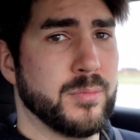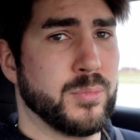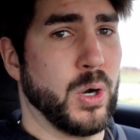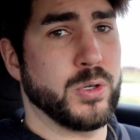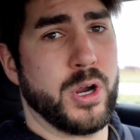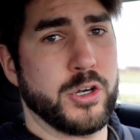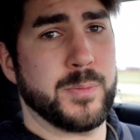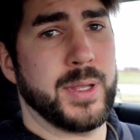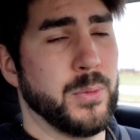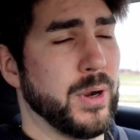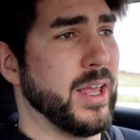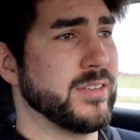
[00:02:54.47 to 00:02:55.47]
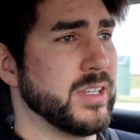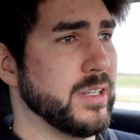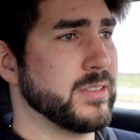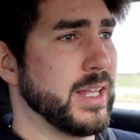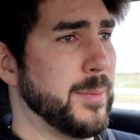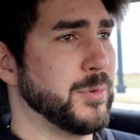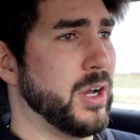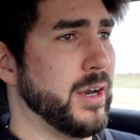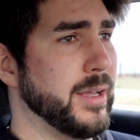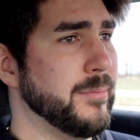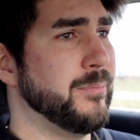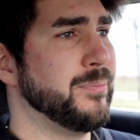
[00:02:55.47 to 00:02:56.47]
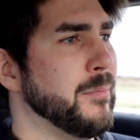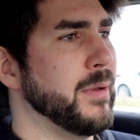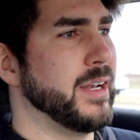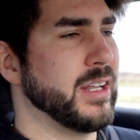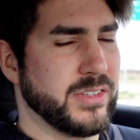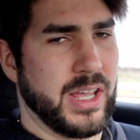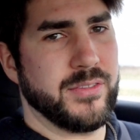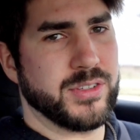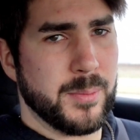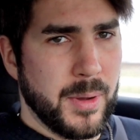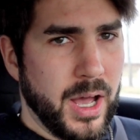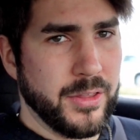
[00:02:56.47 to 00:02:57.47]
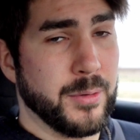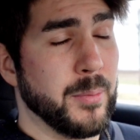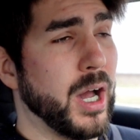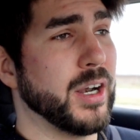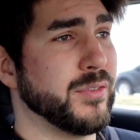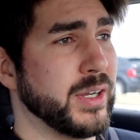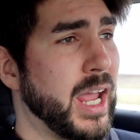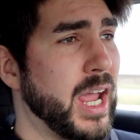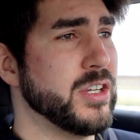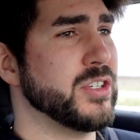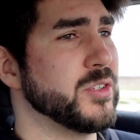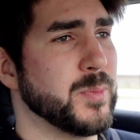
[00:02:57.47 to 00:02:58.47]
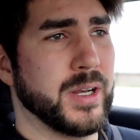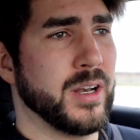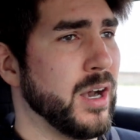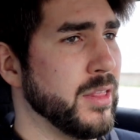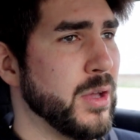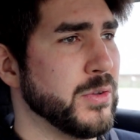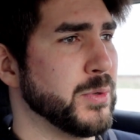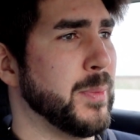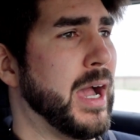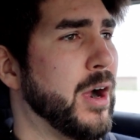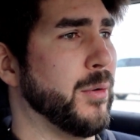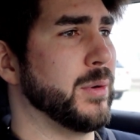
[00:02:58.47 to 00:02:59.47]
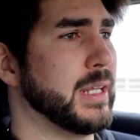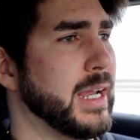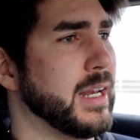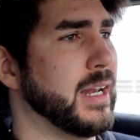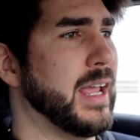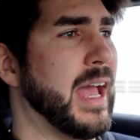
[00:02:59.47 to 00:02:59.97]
Procharger P1SC slapped on it. It does have some other modifications, but none of those are power related.